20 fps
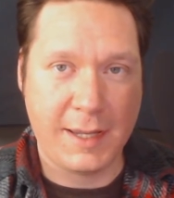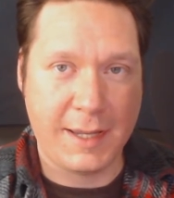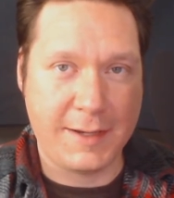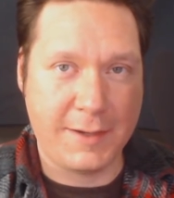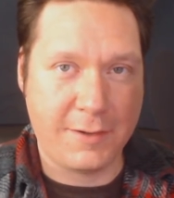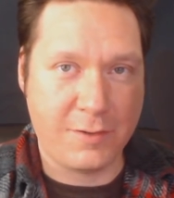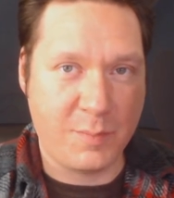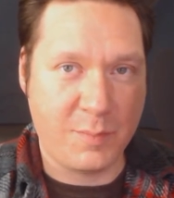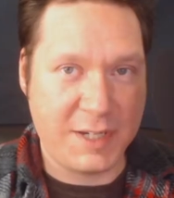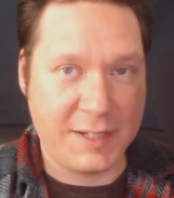
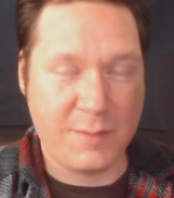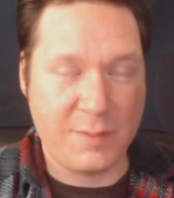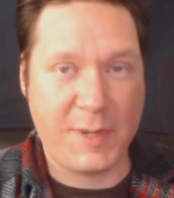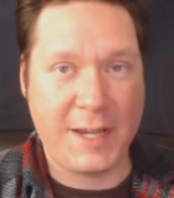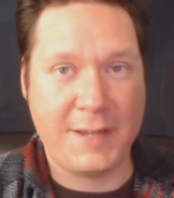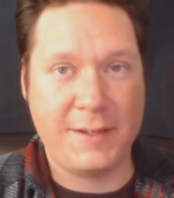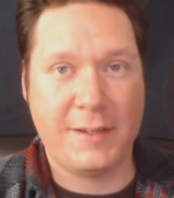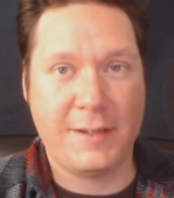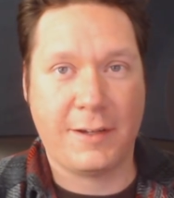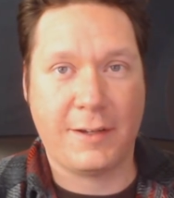And don't be
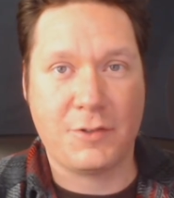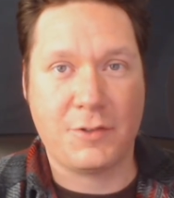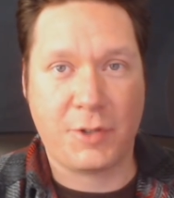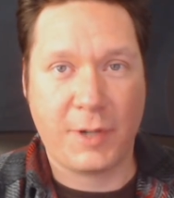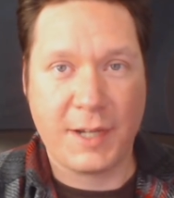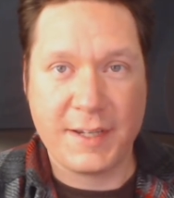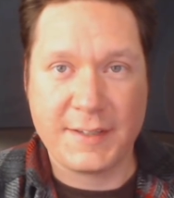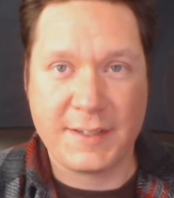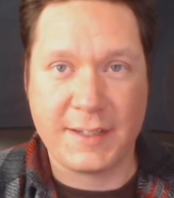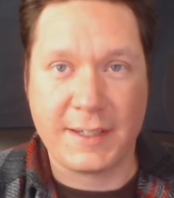dependent on
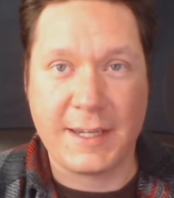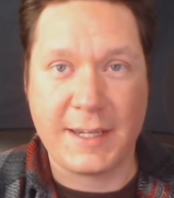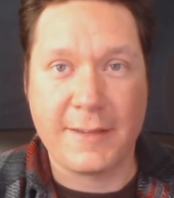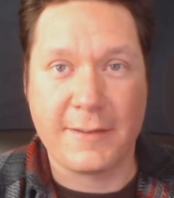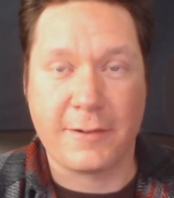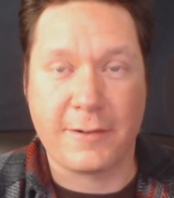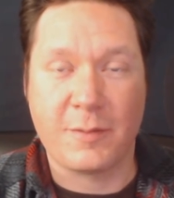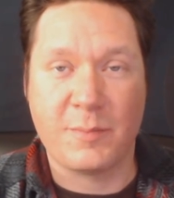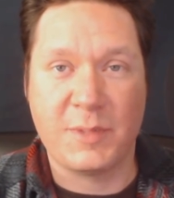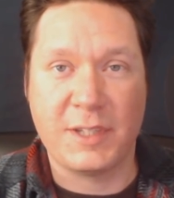tracing
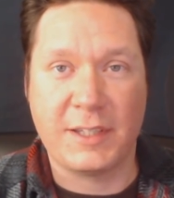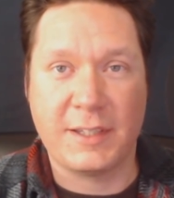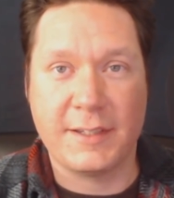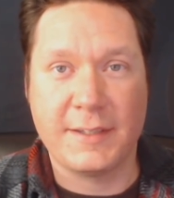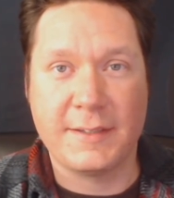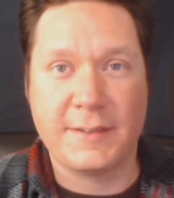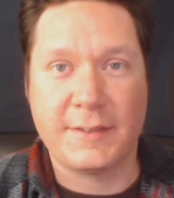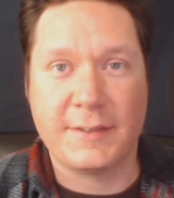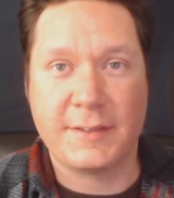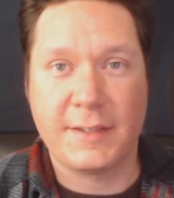either,
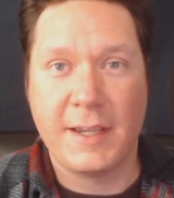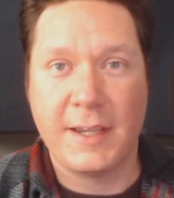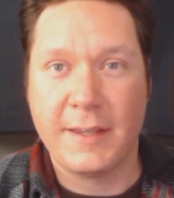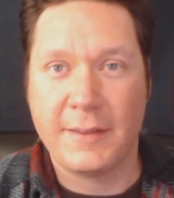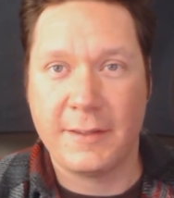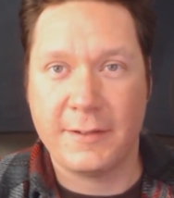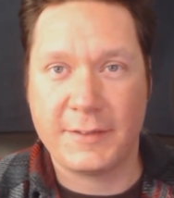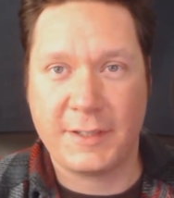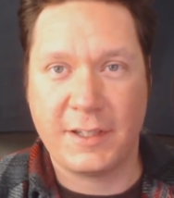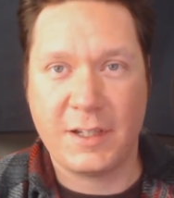because
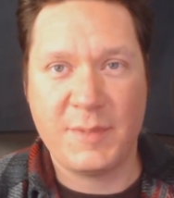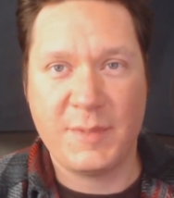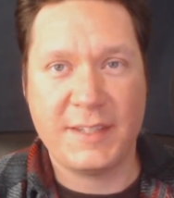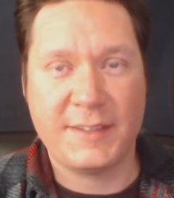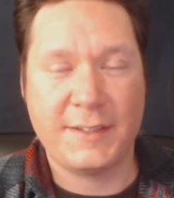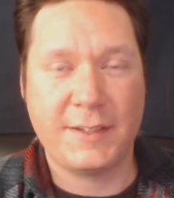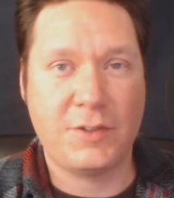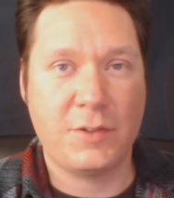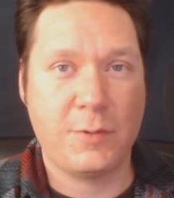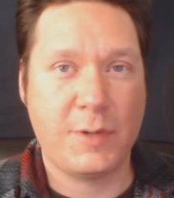there's going to
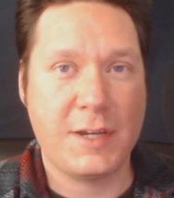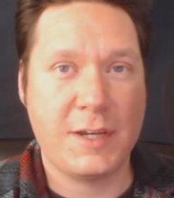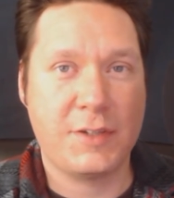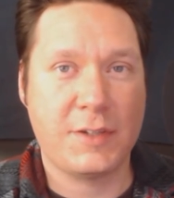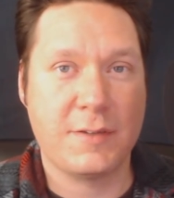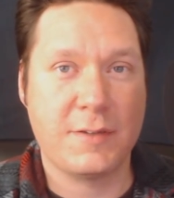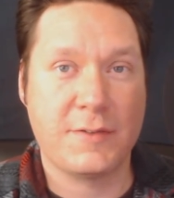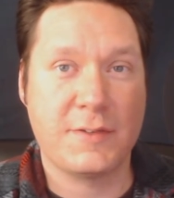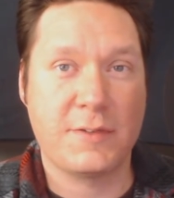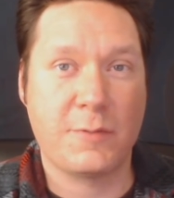be
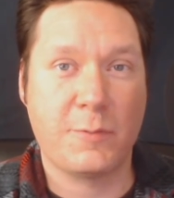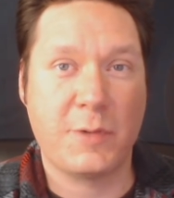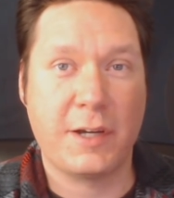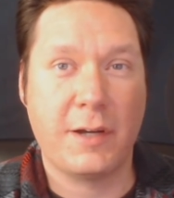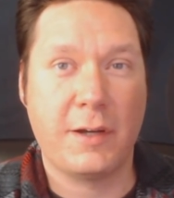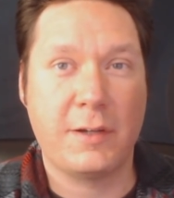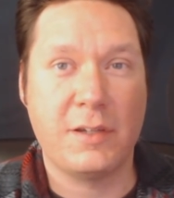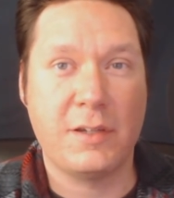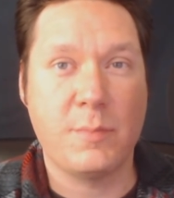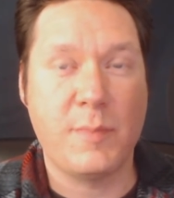situations
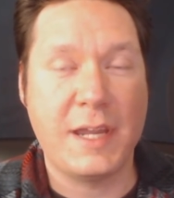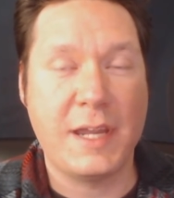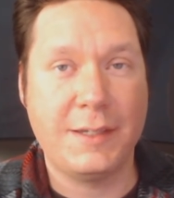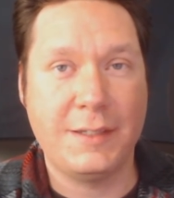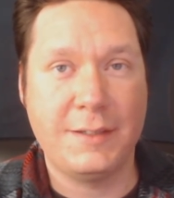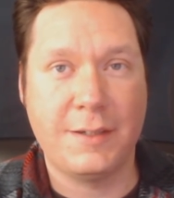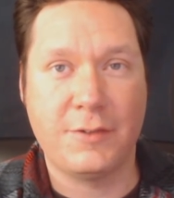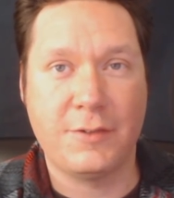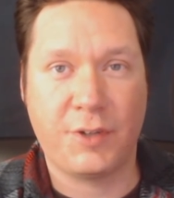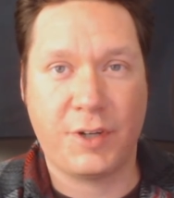where you may
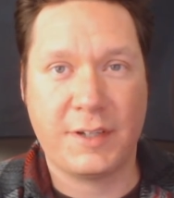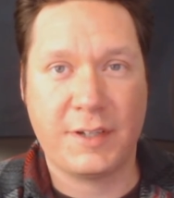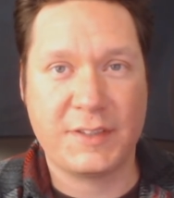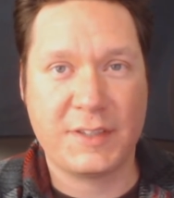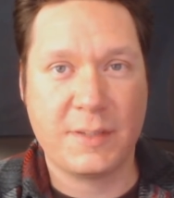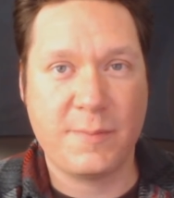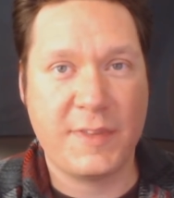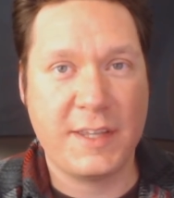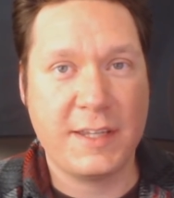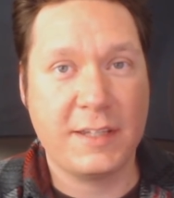need to draw
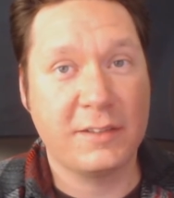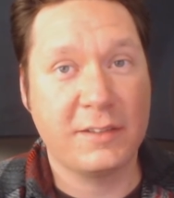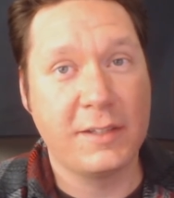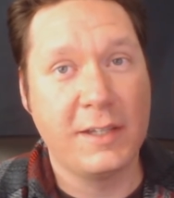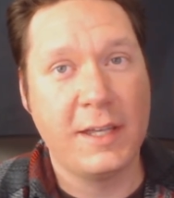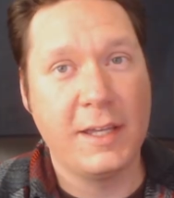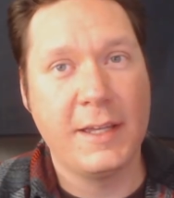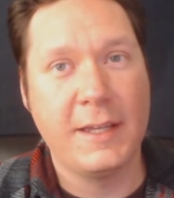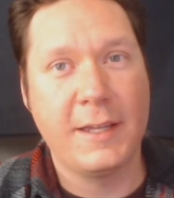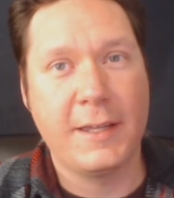
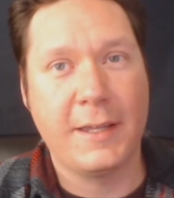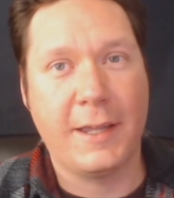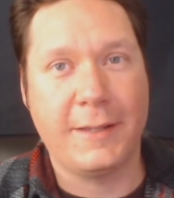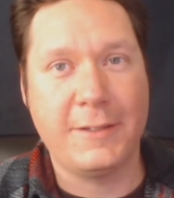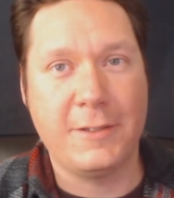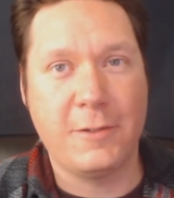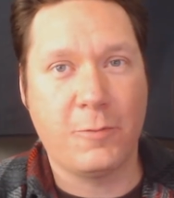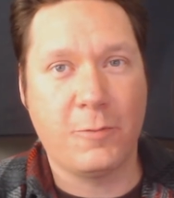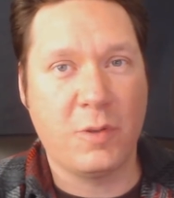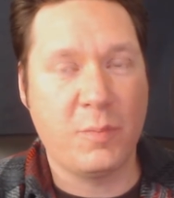something
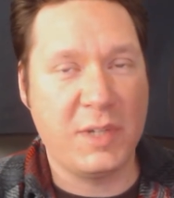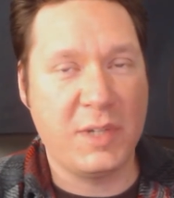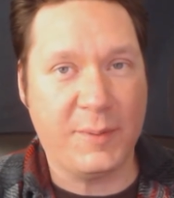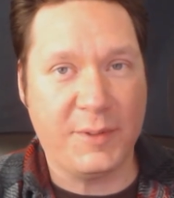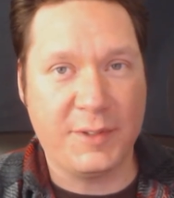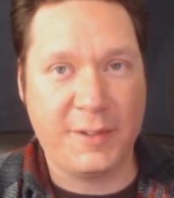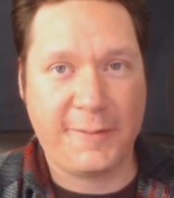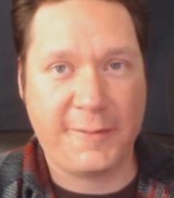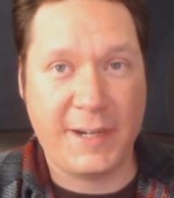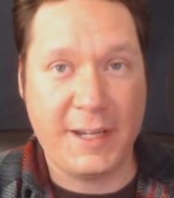and you won't be
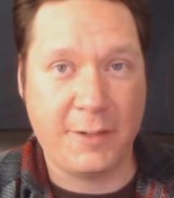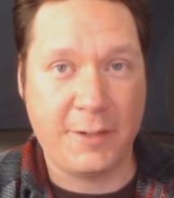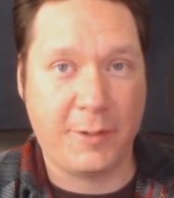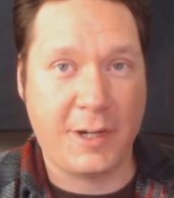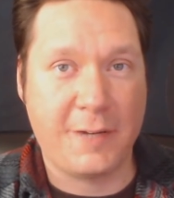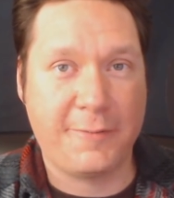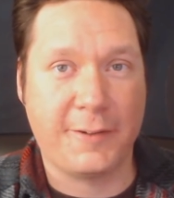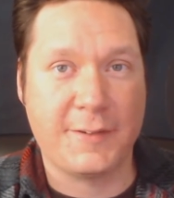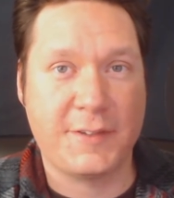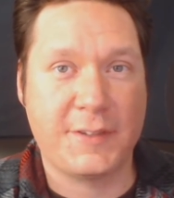able to find a
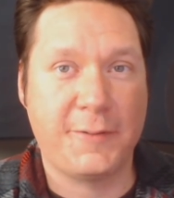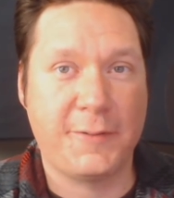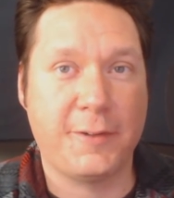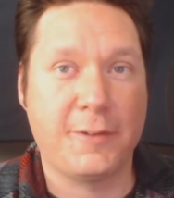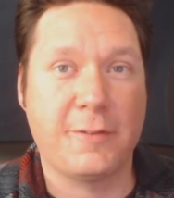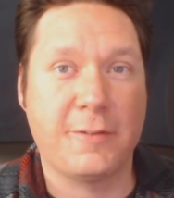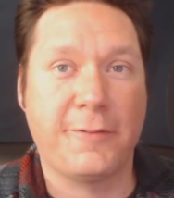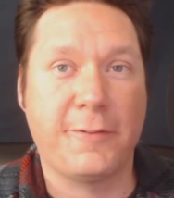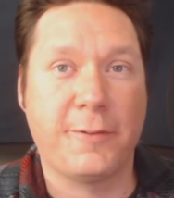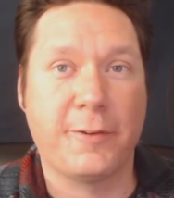reference
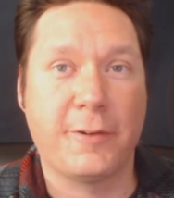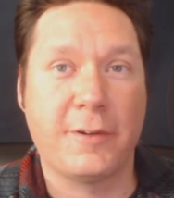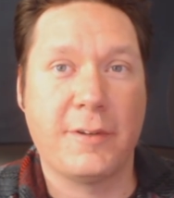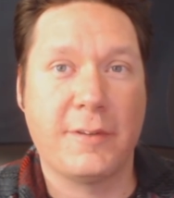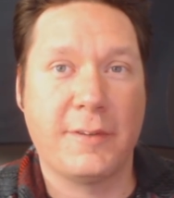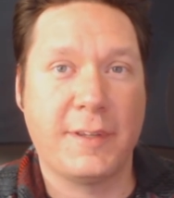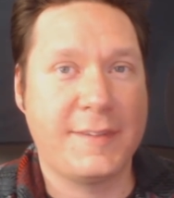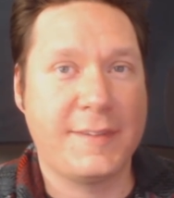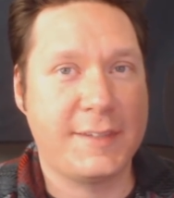photo for it.